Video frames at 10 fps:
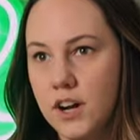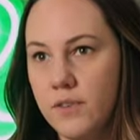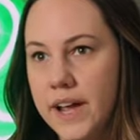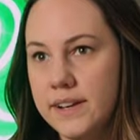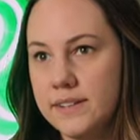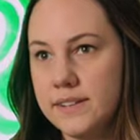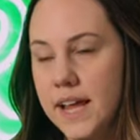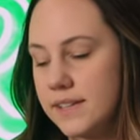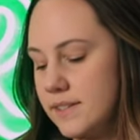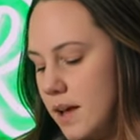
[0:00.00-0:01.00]
All right,
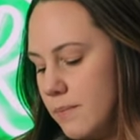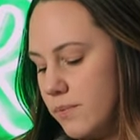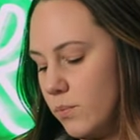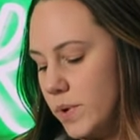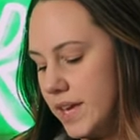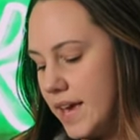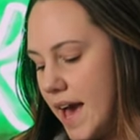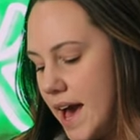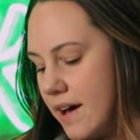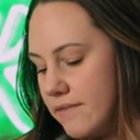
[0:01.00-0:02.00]
next up we
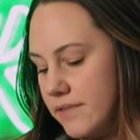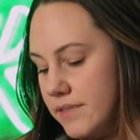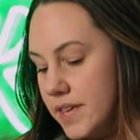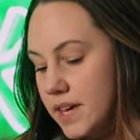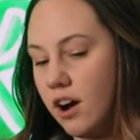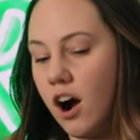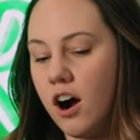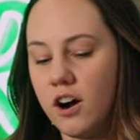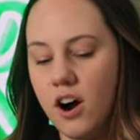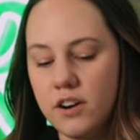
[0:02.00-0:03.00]
have the
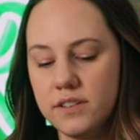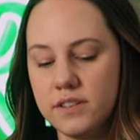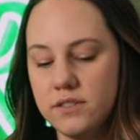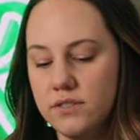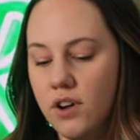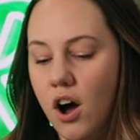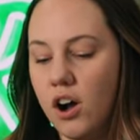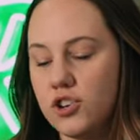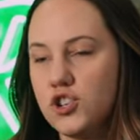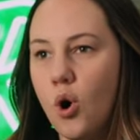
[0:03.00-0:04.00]
Carhartt
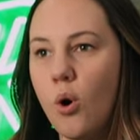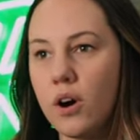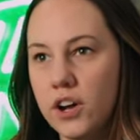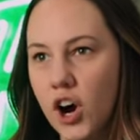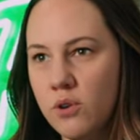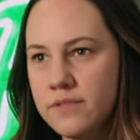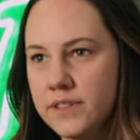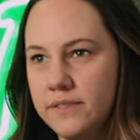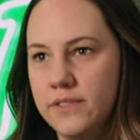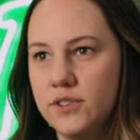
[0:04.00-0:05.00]
dog chore coat.
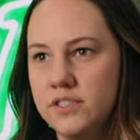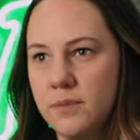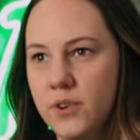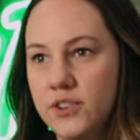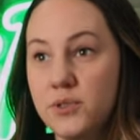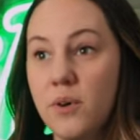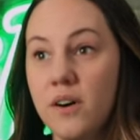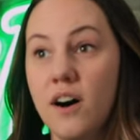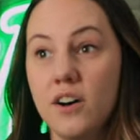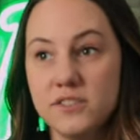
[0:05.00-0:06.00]
If you're someone who
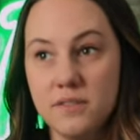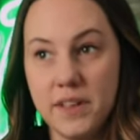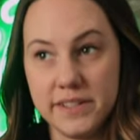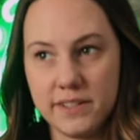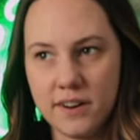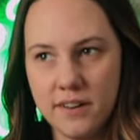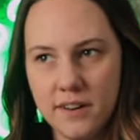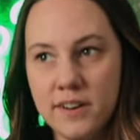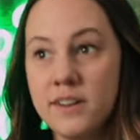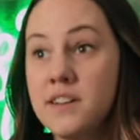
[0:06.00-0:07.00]
also likes
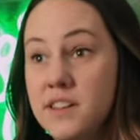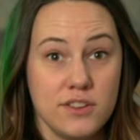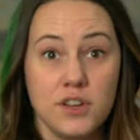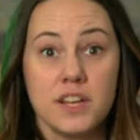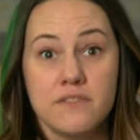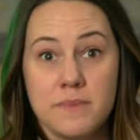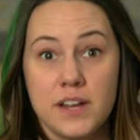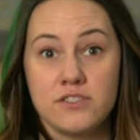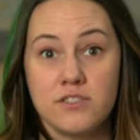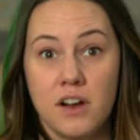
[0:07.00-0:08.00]
Carhartt, you can even
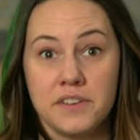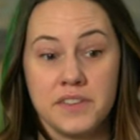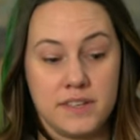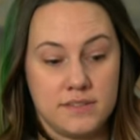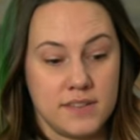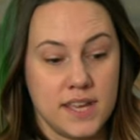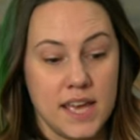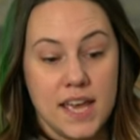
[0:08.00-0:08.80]
match your dog in this.